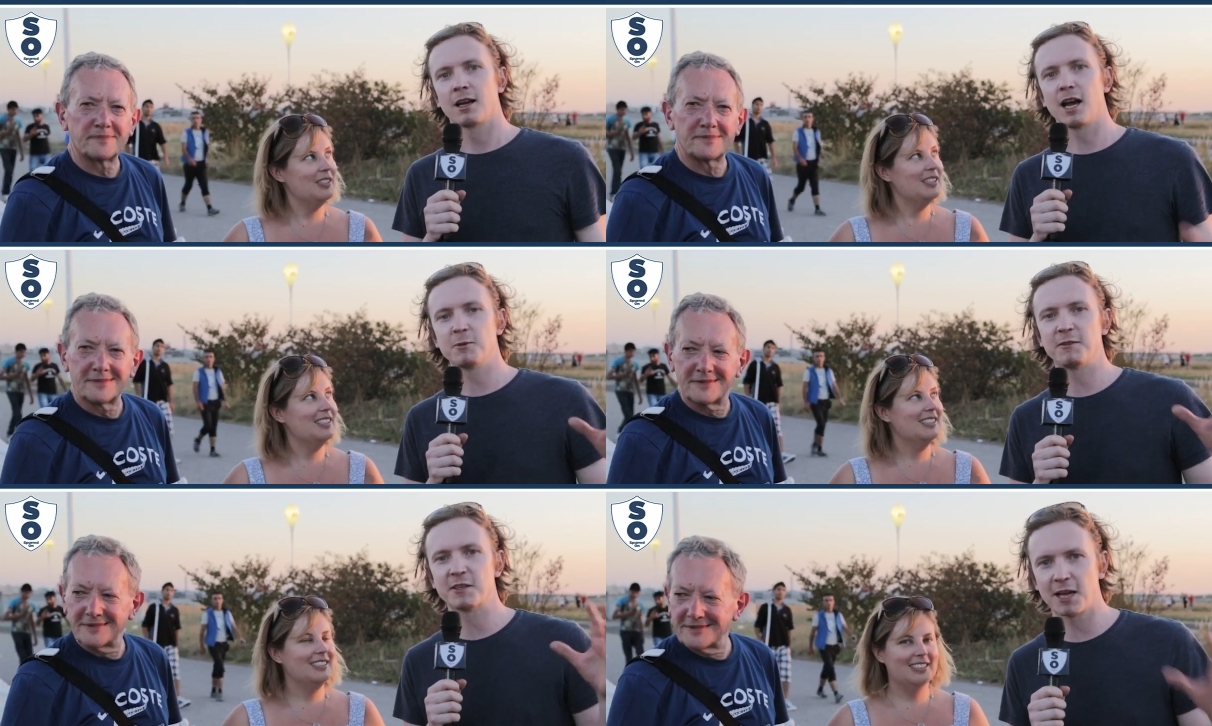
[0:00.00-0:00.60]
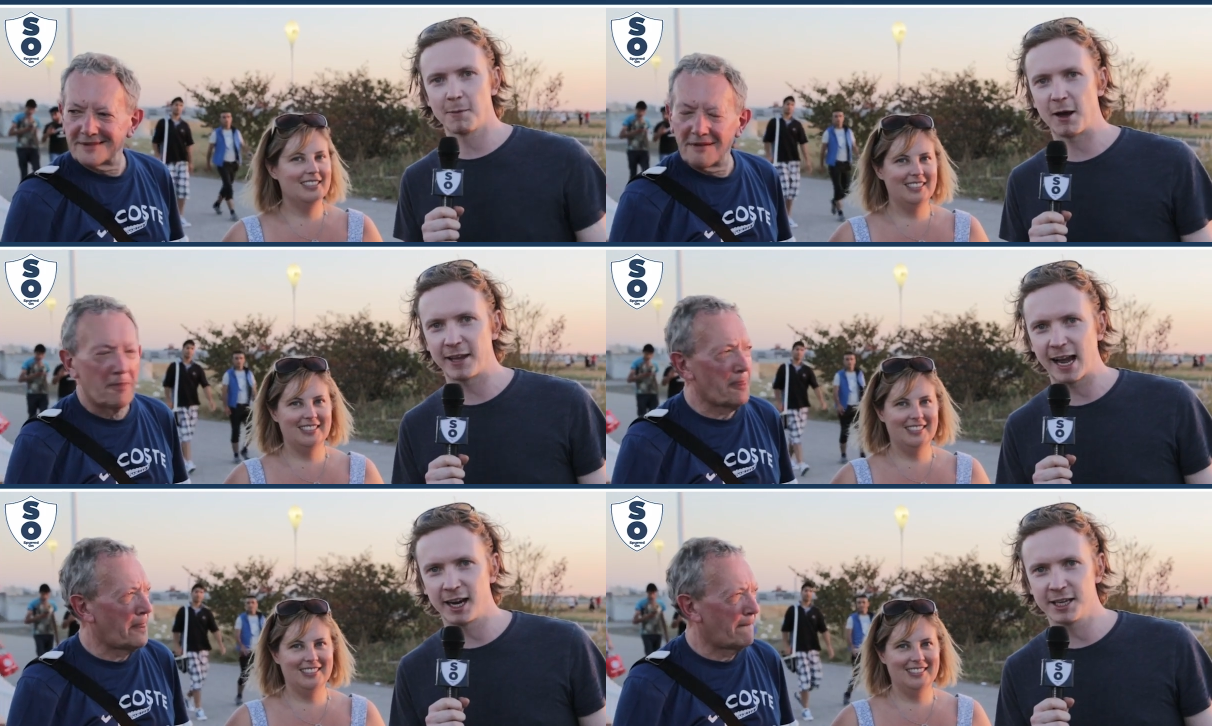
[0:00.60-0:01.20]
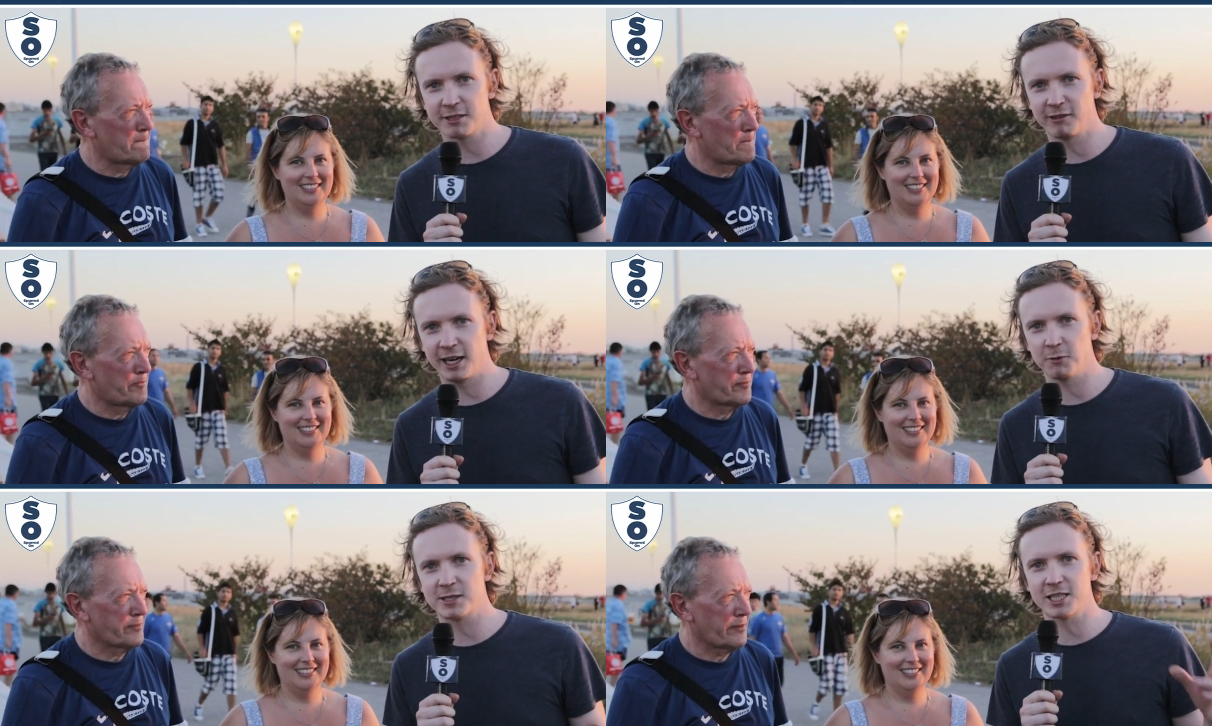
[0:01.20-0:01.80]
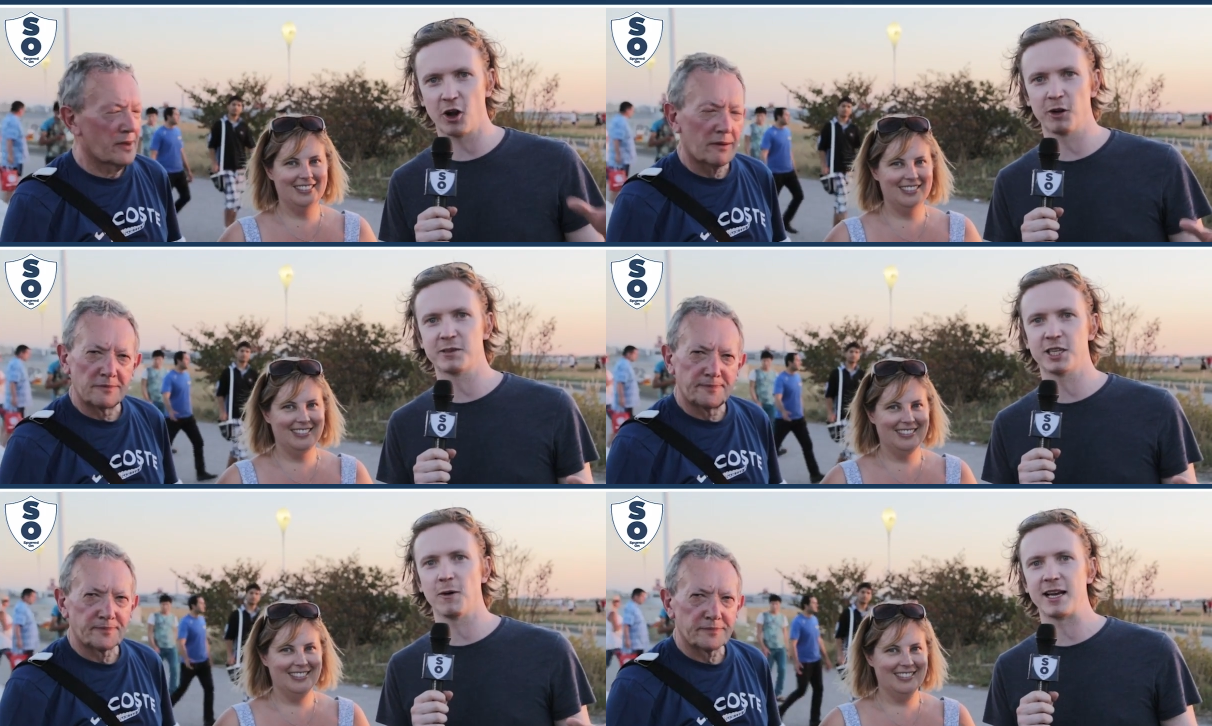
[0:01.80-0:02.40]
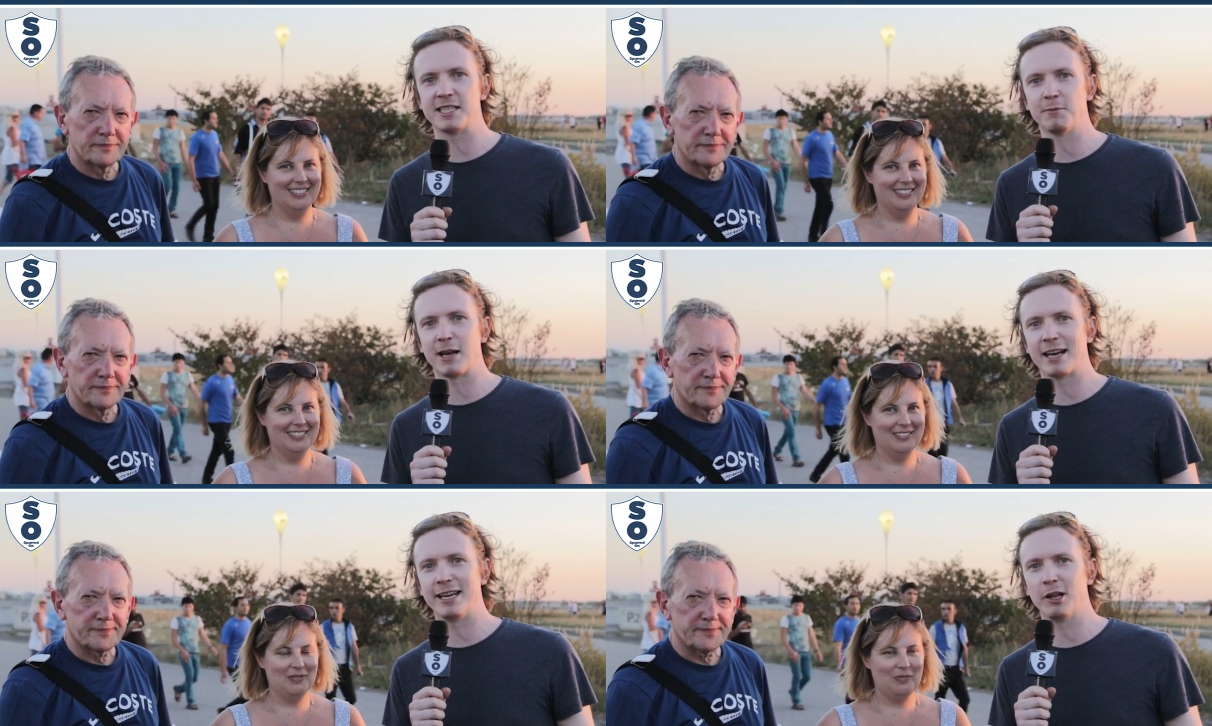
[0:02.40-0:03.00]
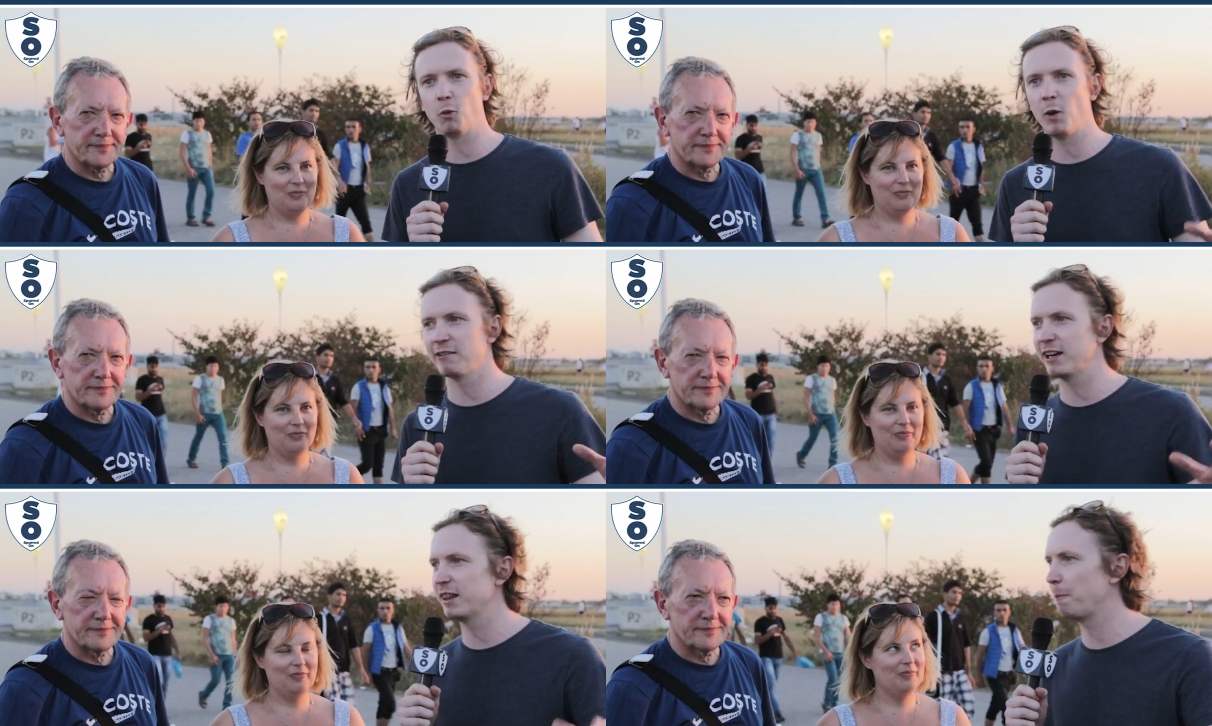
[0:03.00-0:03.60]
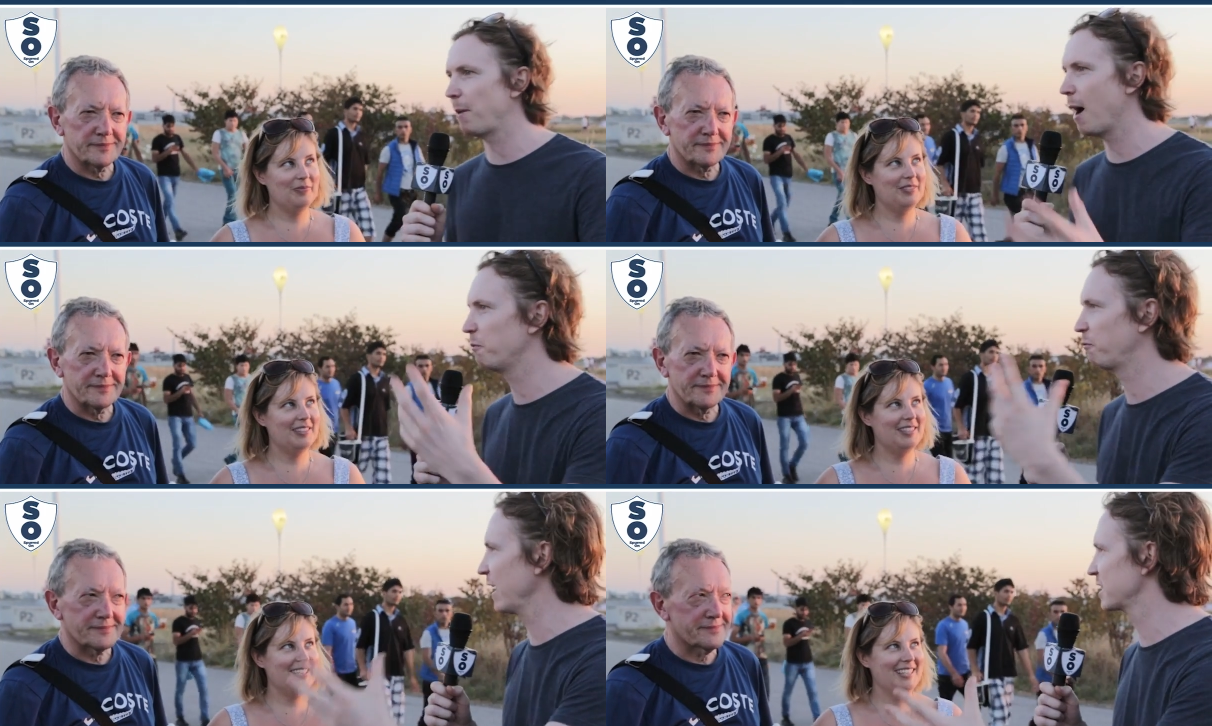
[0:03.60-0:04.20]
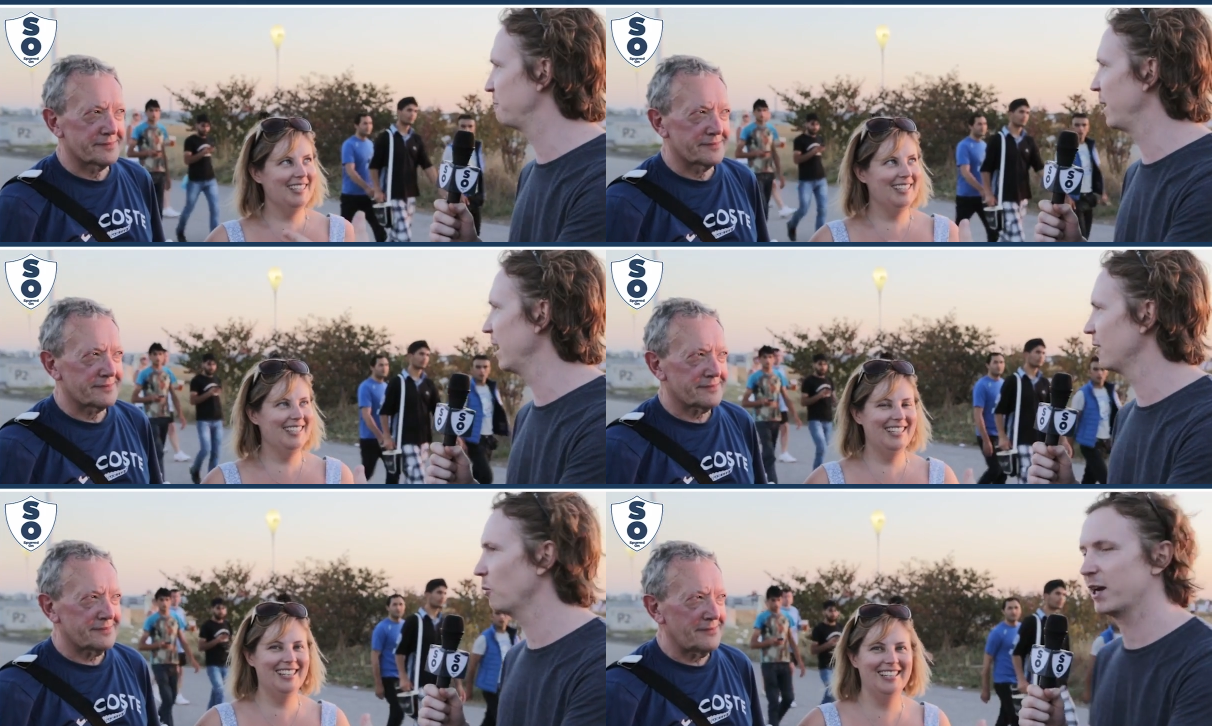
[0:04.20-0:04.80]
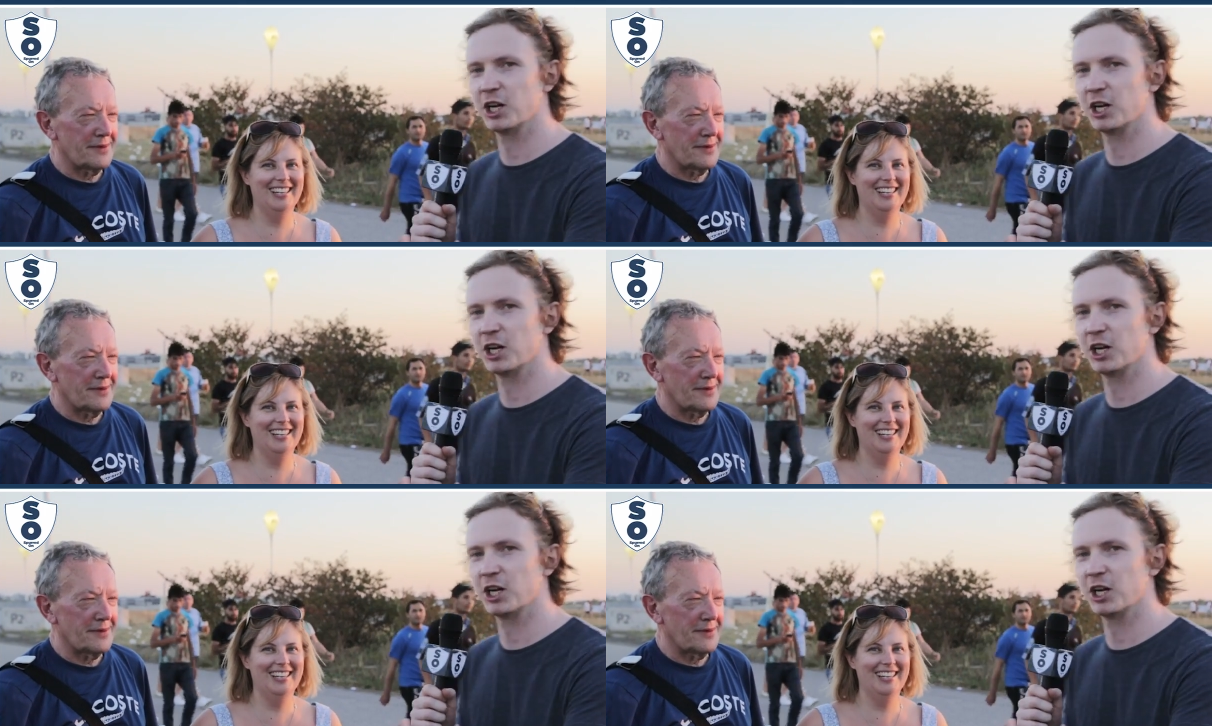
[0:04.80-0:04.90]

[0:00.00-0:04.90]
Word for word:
Speaker 1: Guys, we've just come out of the Allianz Arena. It was Tottenham two, A C Milan nil. We're in the pub fest bit. We